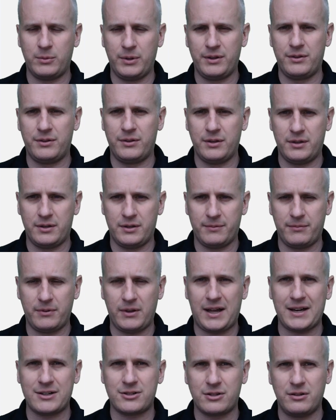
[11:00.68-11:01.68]
with the
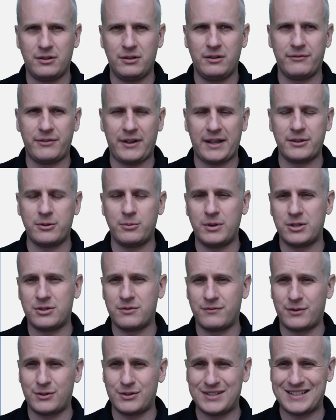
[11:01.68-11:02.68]
logical
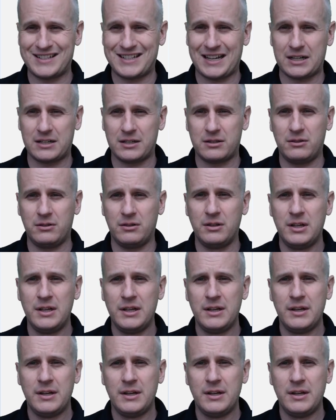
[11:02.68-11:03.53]
evaluation versus technical